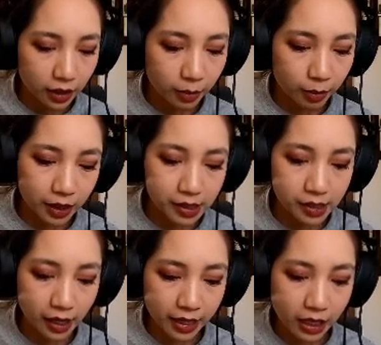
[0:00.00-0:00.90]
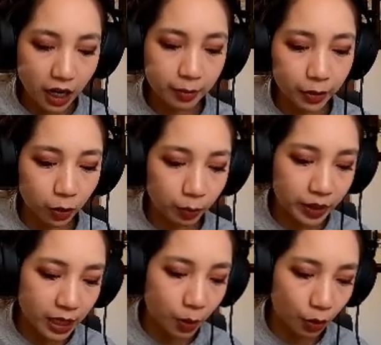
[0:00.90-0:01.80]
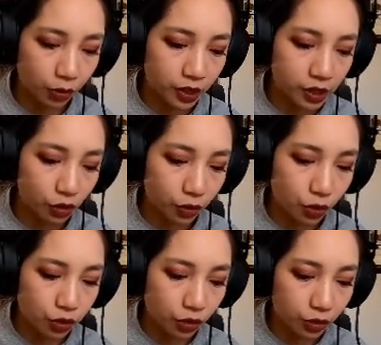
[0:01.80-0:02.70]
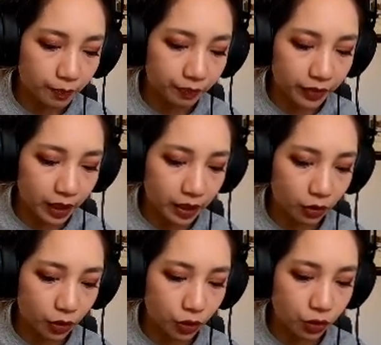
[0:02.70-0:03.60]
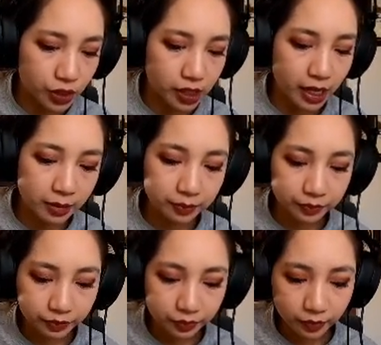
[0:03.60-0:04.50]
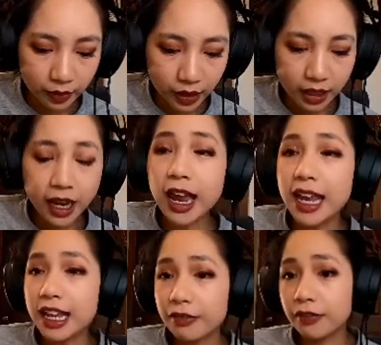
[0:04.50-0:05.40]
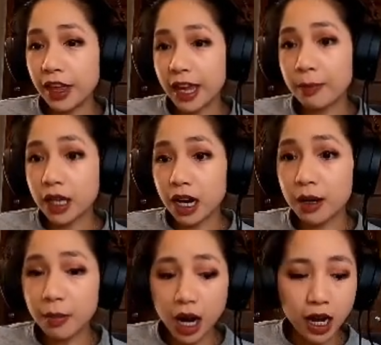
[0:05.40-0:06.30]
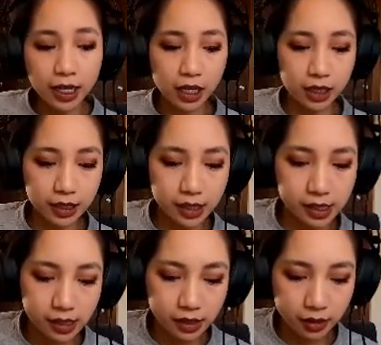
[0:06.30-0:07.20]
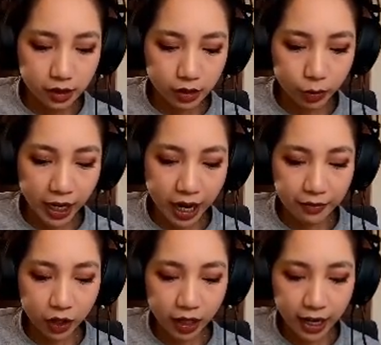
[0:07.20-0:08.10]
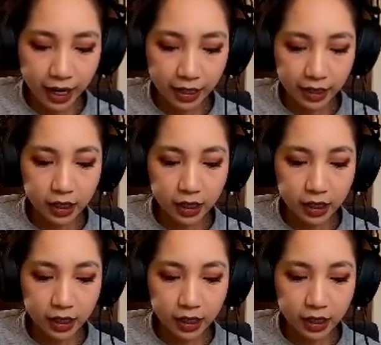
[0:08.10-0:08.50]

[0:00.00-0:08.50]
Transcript: plus a nonmetal B, both of these are neutral in their neutral state. If they become ions, we have our A